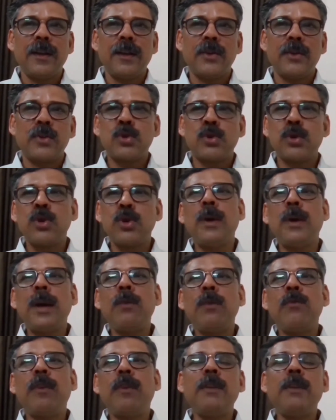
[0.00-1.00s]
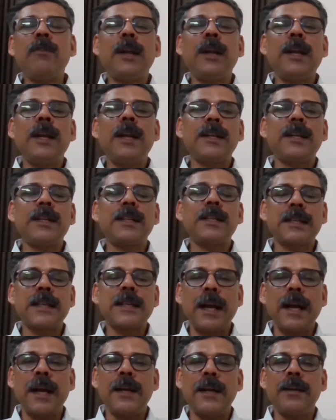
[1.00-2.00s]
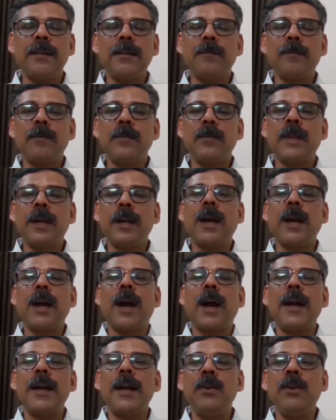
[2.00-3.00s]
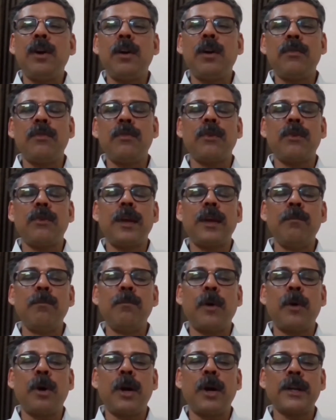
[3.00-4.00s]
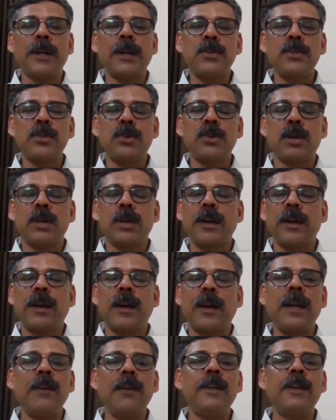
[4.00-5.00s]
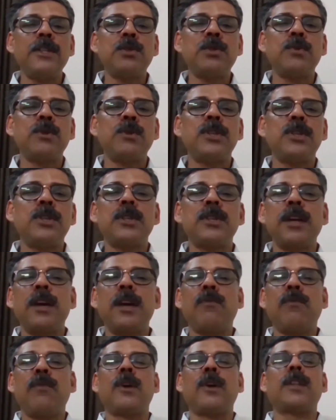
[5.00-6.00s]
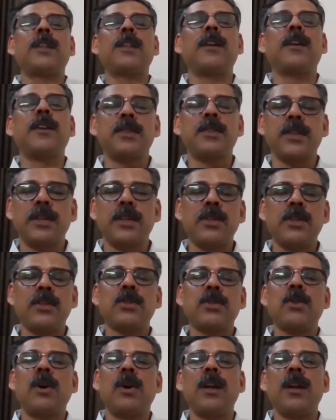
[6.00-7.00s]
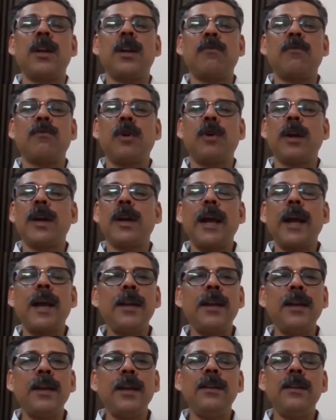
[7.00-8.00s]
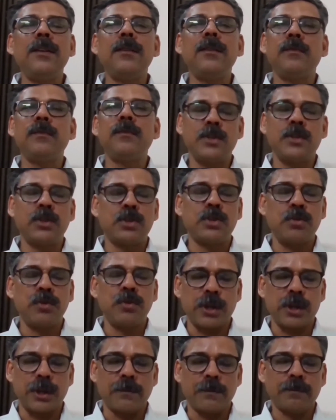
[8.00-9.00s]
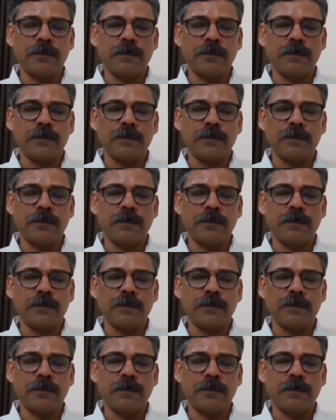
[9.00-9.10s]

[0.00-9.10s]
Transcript: So you can very well understand the kind of importance or the relevance which is there for the researcher scholar for any institution.